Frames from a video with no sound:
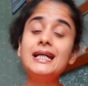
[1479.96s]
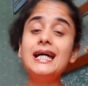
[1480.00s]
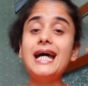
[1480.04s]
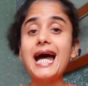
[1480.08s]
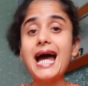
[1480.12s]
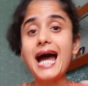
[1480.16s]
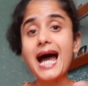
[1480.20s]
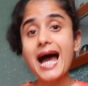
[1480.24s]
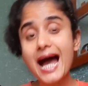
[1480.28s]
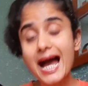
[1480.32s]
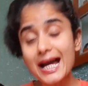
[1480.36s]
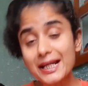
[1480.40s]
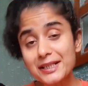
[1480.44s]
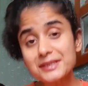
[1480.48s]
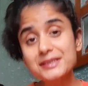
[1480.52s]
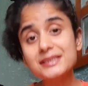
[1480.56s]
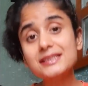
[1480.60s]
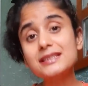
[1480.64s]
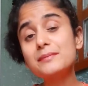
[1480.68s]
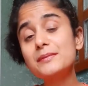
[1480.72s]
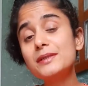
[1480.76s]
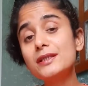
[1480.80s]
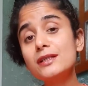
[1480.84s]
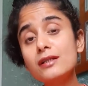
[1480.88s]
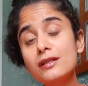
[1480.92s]
And
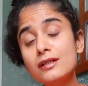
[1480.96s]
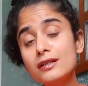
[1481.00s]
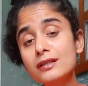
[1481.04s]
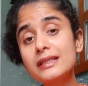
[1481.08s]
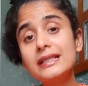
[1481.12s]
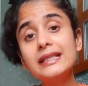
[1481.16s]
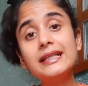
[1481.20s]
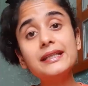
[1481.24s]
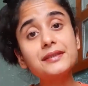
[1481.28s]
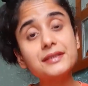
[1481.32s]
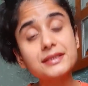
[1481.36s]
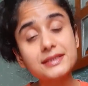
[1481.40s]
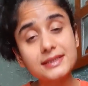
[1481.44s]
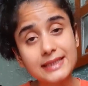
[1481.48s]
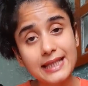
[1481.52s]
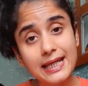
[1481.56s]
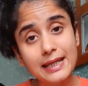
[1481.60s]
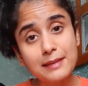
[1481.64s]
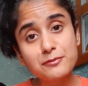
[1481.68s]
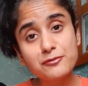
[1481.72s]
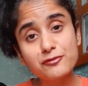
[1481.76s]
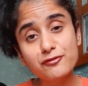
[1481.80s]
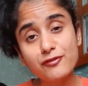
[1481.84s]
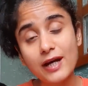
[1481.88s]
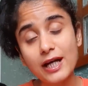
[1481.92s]
similarly, in the
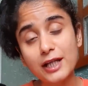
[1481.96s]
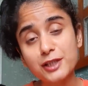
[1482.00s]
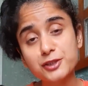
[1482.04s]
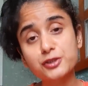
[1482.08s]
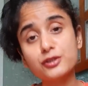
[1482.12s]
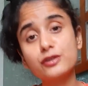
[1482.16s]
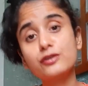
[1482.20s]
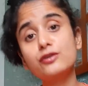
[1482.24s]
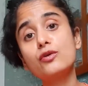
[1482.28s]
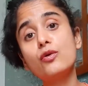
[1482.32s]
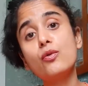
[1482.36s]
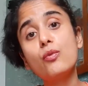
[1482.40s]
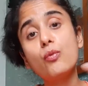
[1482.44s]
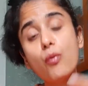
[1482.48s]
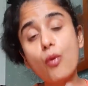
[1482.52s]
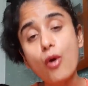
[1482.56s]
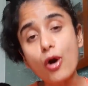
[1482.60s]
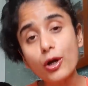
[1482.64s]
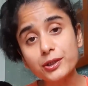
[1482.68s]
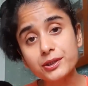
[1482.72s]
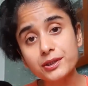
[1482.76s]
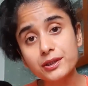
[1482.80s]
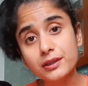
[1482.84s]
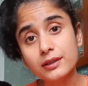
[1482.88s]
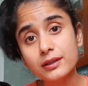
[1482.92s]
same fashion,
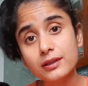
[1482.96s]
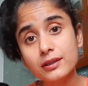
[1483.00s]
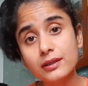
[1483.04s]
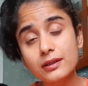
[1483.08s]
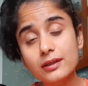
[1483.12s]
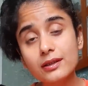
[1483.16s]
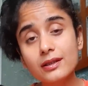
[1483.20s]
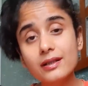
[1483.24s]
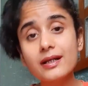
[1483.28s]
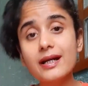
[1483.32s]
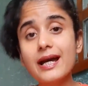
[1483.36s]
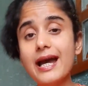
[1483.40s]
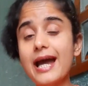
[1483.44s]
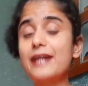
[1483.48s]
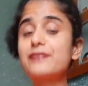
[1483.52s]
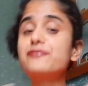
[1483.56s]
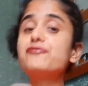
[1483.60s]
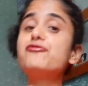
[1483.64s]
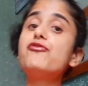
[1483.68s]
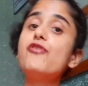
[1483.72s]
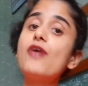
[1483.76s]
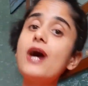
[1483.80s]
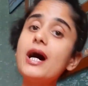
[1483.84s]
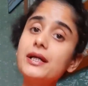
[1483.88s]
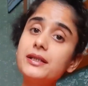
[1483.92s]
water and
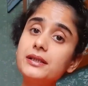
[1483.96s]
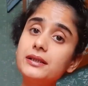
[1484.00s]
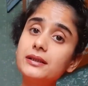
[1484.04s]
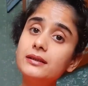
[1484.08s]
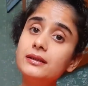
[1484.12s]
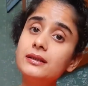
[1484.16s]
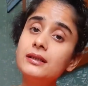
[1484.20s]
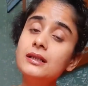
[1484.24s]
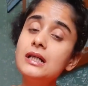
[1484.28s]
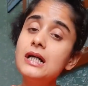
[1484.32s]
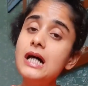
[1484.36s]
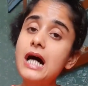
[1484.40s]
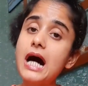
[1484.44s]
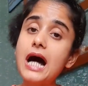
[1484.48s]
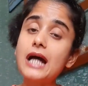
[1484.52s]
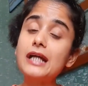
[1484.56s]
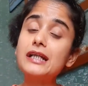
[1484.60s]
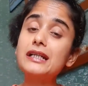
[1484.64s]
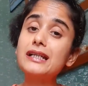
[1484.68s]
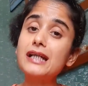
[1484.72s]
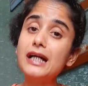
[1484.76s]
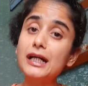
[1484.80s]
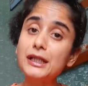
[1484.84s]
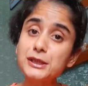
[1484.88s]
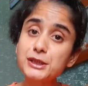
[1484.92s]
fire are
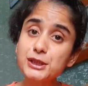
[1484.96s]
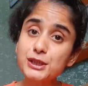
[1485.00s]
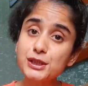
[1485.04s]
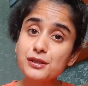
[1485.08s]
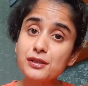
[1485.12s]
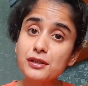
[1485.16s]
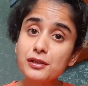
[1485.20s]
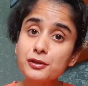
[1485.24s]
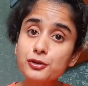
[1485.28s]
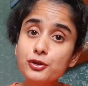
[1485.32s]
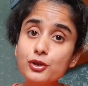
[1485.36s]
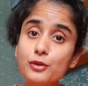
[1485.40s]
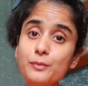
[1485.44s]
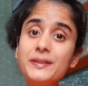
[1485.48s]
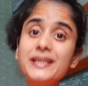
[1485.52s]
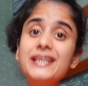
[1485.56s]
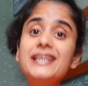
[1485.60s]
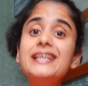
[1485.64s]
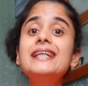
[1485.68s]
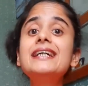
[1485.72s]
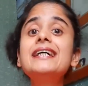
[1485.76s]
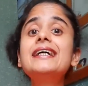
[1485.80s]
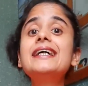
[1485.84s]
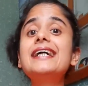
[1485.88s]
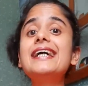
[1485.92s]
considered to
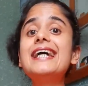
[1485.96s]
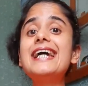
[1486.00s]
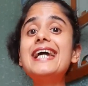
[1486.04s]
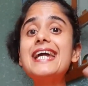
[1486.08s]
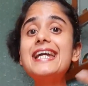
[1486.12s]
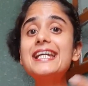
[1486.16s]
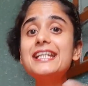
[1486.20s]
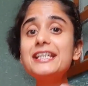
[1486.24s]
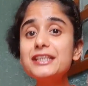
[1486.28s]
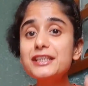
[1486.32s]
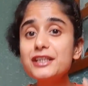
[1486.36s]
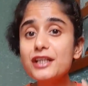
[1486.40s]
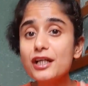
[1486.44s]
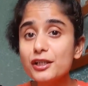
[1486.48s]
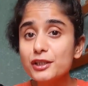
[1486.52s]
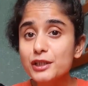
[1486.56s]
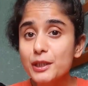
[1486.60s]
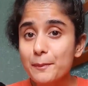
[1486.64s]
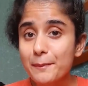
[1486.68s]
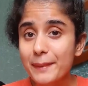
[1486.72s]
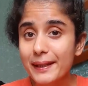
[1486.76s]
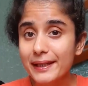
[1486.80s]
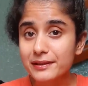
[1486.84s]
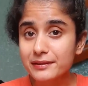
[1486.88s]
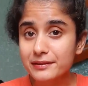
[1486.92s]
be
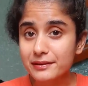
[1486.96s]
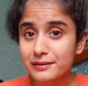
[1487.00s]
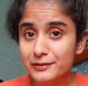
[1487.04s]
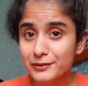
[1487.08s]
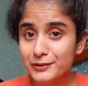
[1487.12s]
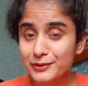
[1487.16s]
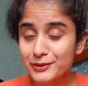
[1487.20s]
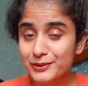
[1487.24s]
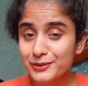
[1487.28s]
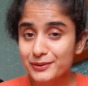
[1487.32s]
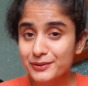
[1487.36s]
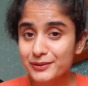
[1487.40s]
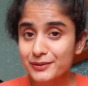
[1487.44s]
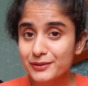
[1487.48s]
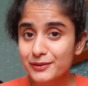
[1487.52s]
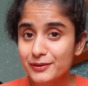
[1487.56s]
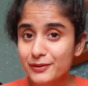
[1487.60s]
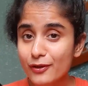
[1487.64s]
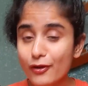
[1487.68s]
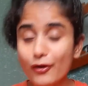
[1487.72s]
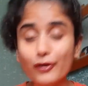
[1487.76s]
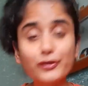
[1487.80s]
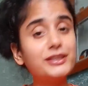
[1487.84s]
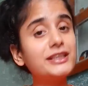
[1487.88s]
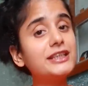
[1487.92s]
interdependent
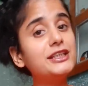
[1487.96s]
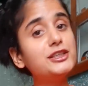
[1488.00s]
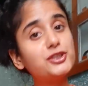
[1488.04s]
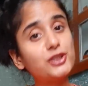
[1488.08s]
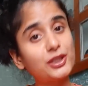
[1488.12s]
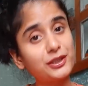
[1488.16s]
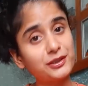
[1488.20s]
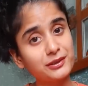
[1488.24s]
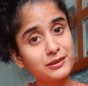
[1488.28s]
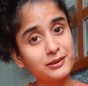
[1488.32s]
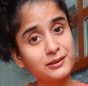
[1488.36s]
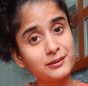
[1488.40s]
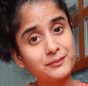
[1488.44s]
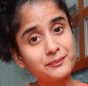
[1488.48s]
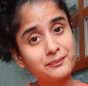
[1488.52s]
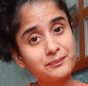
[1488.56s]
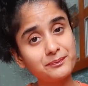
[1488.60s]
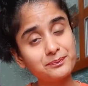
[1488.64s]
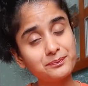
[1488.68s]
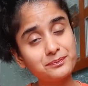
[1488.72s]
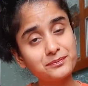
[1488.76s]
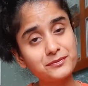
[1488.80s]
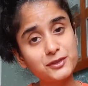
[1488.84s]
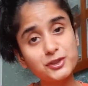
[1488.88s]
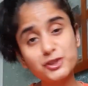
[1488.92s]
on each other.
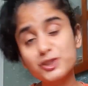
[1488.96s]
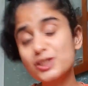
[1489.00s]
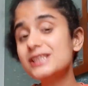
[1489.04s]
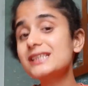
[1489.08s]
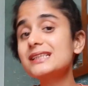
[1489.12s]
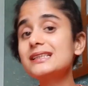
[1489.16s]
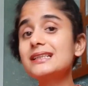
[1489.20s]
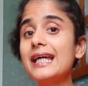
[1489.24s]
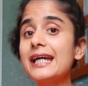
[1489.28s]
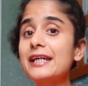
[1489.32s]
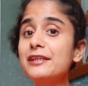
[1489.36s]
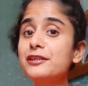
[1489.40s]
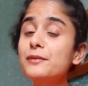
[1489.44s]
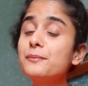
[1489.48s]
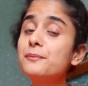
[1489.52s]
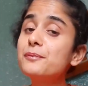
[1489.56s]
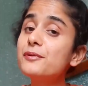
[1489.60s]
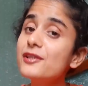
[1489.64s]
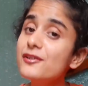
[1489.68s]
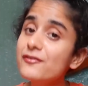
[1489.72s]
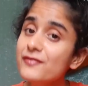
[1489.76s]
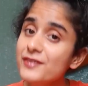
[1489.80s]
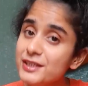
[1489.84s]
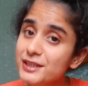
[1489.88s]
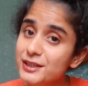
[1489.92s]
Just like the
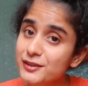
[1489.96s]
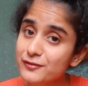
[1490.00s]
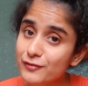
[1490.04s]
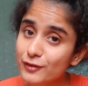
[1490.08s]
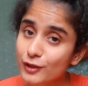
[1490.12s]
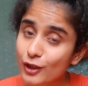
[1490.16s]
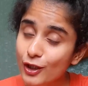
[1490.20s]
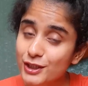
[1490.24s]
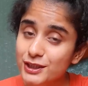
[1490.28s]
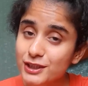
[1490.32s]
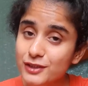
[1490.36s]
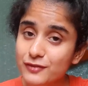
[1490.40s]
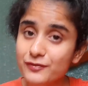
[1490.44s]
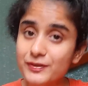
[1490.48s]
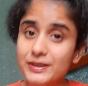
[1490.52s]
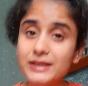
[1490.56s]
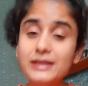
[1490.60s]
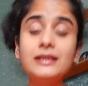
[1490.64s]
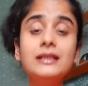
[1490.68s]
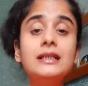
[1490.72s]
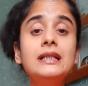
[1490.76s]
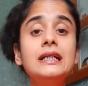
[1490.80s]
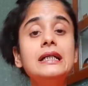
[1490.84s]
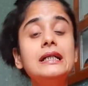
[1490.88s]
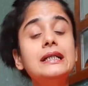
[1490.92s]
previous philosophy,
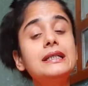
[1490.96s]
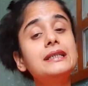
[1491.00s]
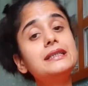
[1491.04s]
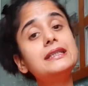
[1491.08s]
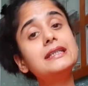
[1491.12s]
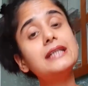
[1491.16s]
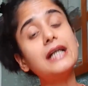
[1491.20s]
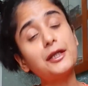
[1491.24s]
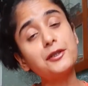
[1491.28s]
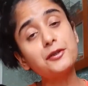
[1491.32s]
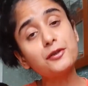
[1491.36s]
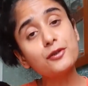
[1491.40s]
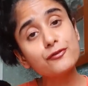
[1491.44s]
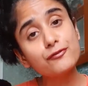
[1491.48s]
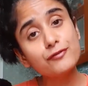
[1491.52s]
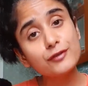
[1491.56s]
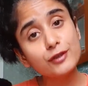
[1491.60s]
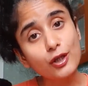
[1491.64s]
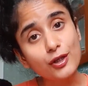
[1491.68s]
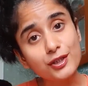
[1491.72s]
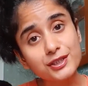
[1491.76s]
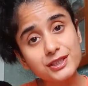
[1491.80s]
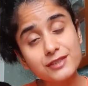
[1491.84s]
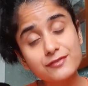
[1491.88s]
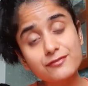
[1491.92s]
the other
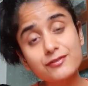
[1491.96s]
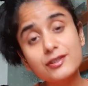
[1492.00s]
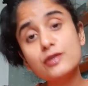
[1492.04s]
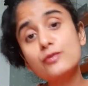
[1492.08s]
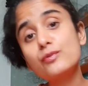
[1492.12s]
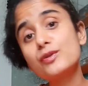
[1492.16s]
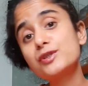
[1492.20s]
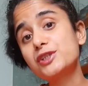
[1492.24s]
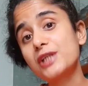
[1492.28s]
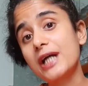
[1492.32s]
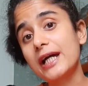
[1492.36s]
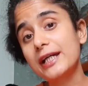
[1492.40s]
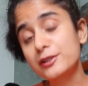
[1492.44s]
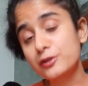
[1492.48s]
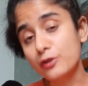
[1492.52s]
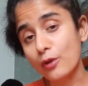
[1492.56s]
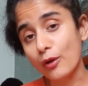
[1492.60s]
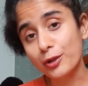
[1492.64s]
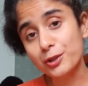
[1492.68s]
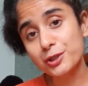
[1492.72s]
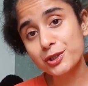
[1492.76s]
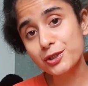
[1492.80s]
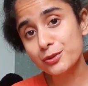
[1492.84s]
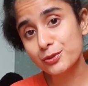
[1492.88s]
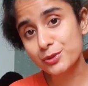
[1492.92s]
philosophy which I
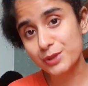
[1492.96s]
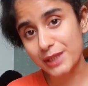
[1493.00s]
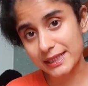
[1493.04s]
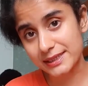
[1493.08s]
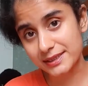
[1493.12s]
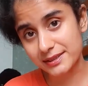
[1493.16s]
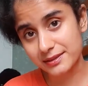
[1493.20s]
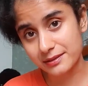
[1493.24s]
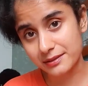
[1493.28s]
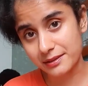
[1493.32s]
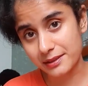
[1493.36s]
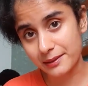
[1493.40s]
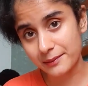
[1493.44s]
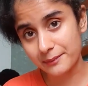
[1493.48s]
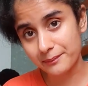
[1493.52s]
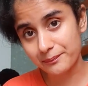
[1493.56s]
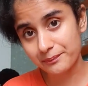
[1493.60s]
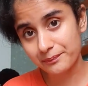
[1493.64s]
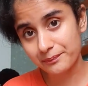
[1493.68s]
taught you yesterday.